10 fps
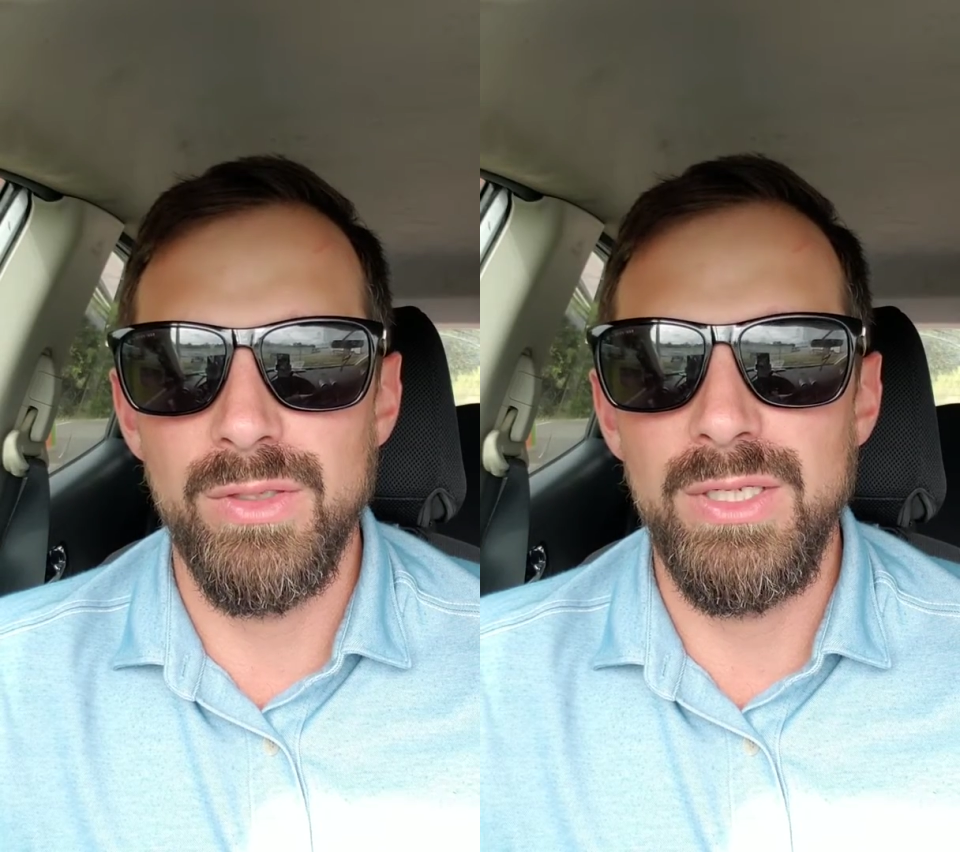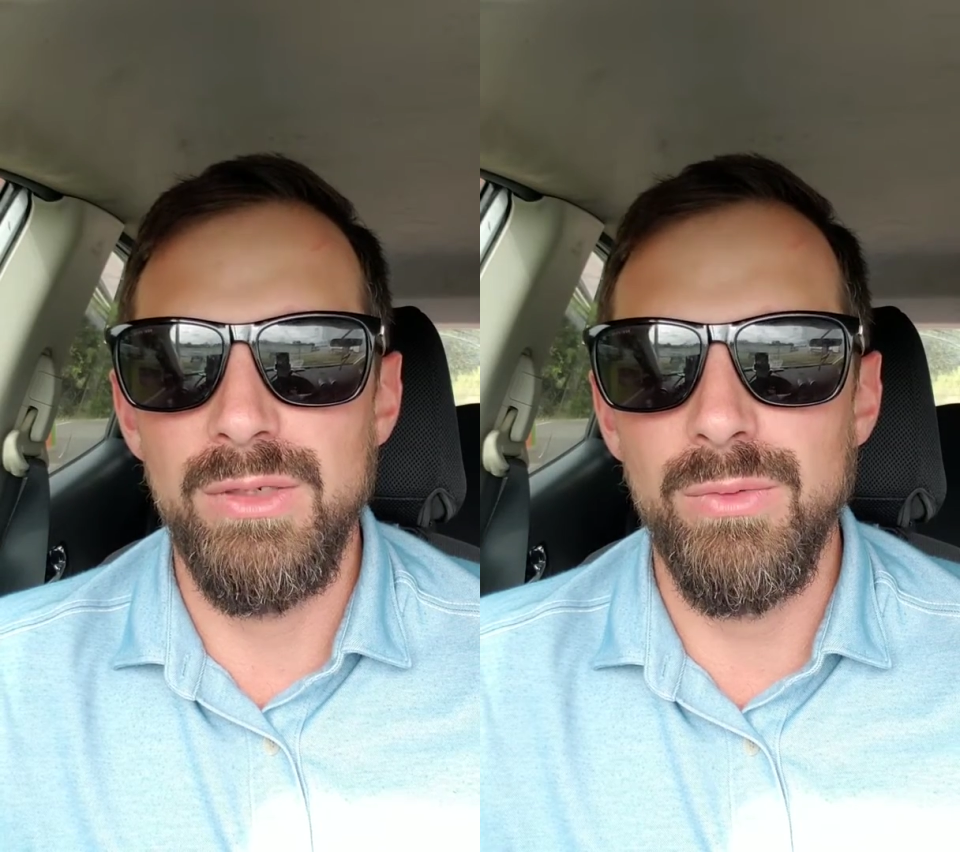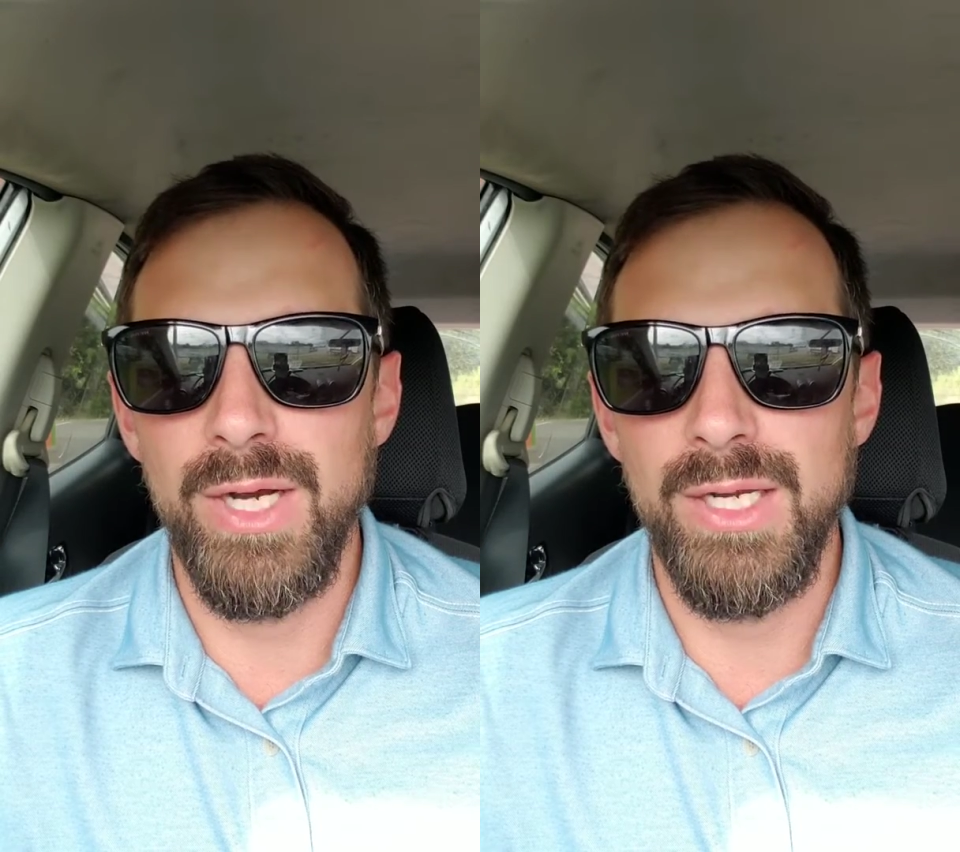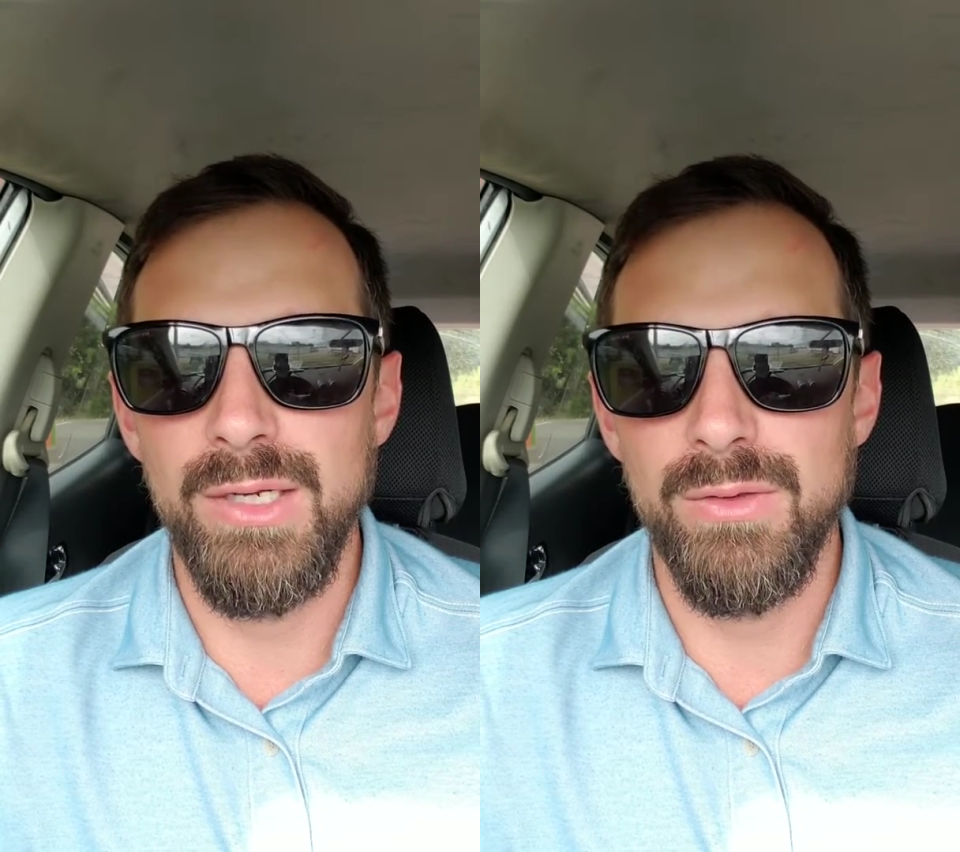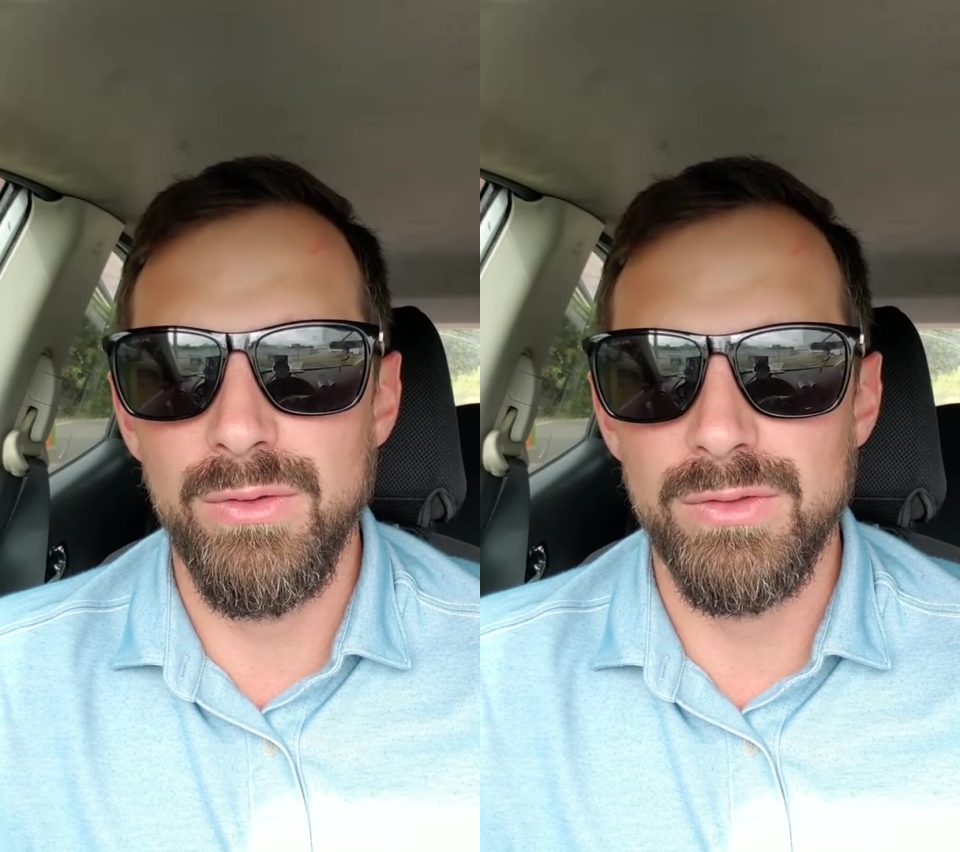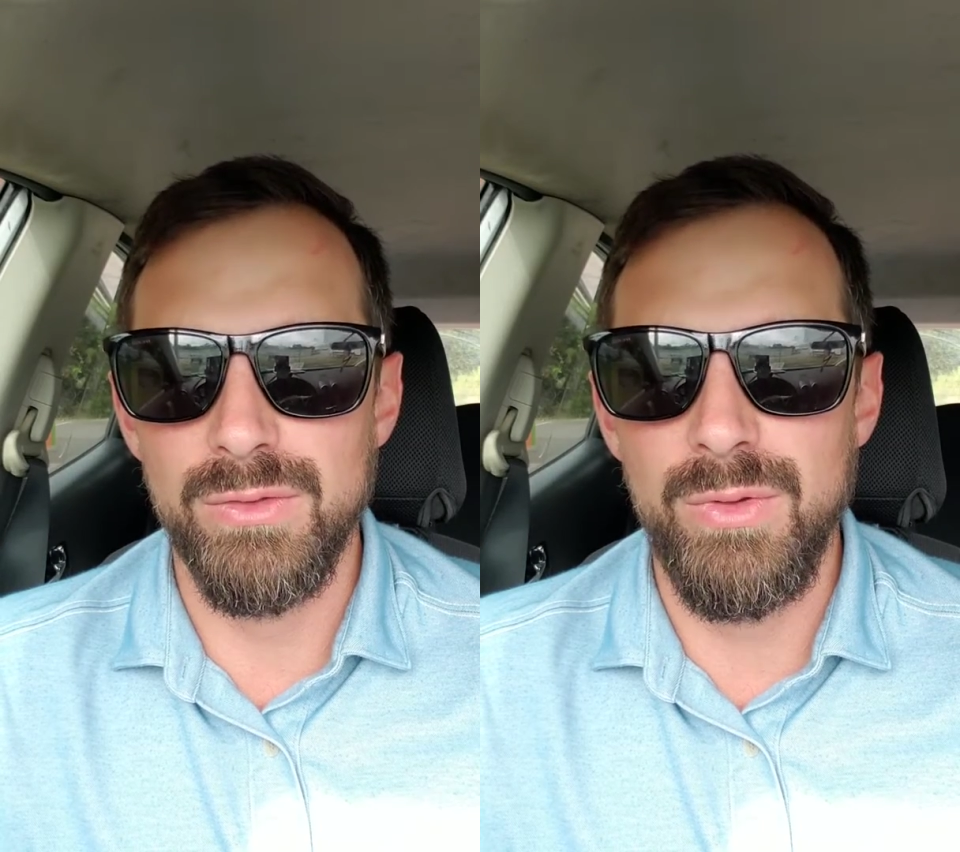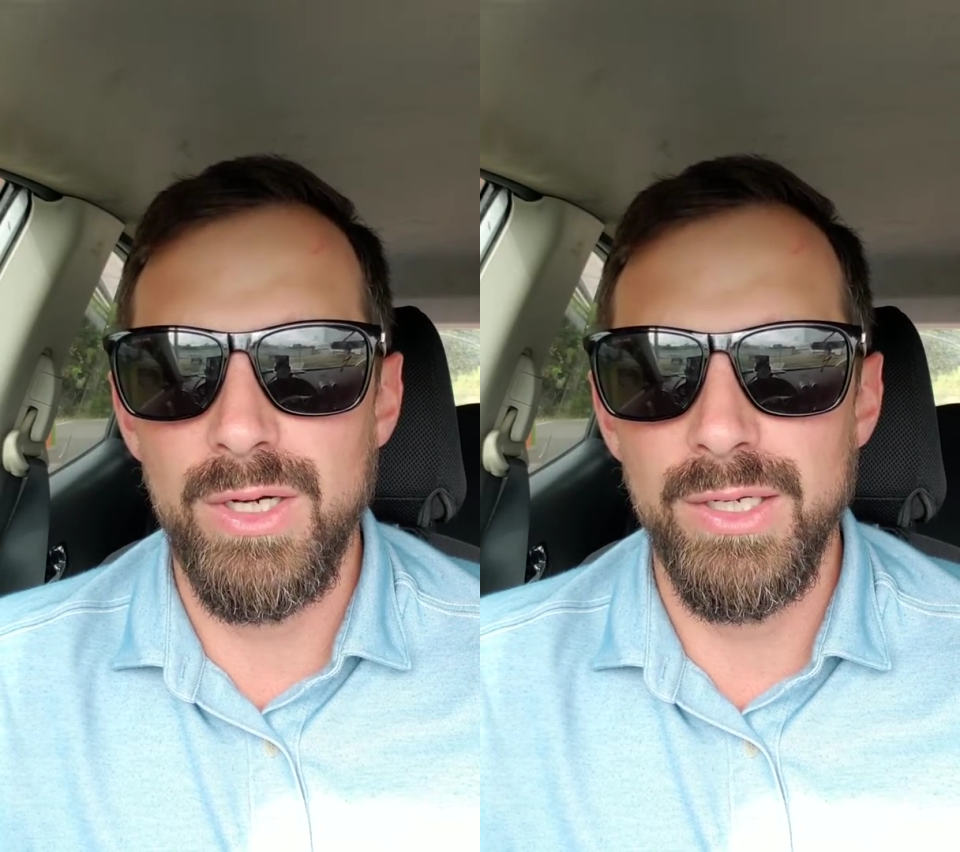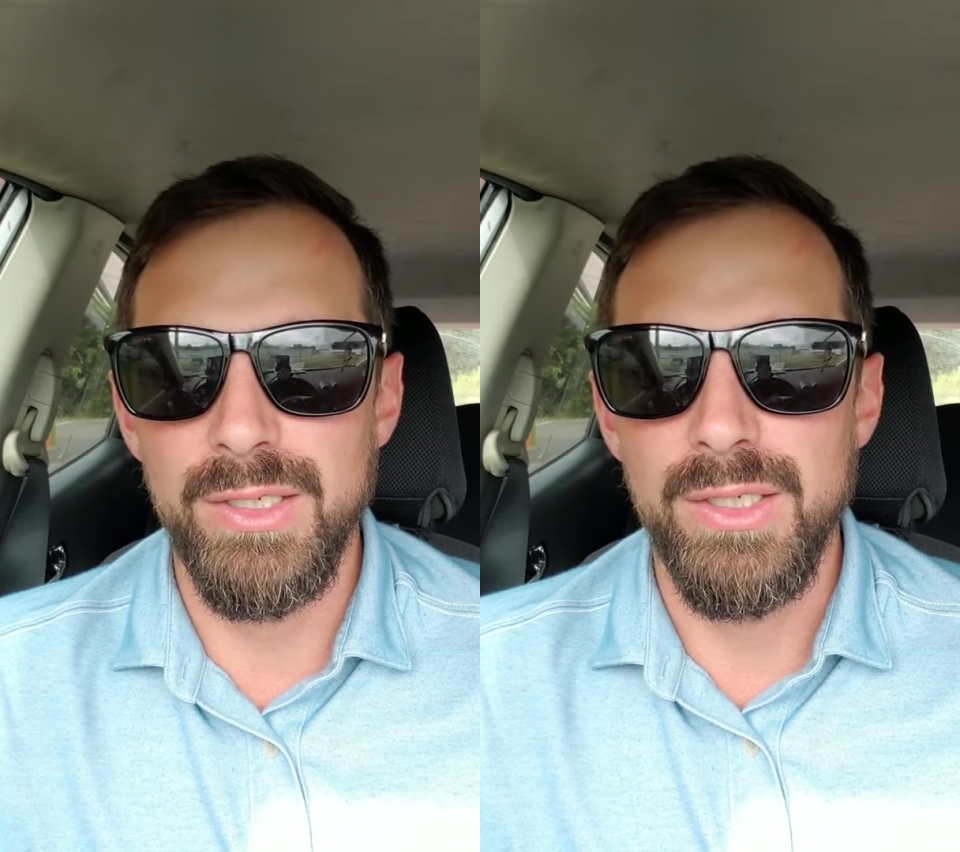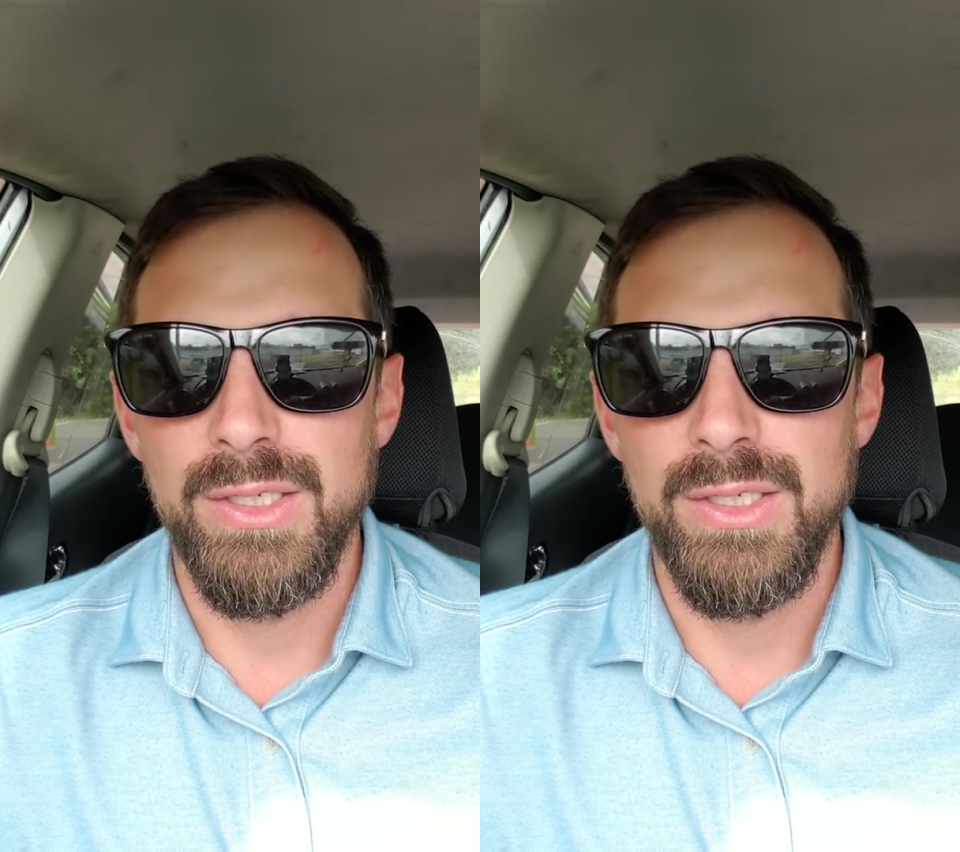the de-weighting or the squat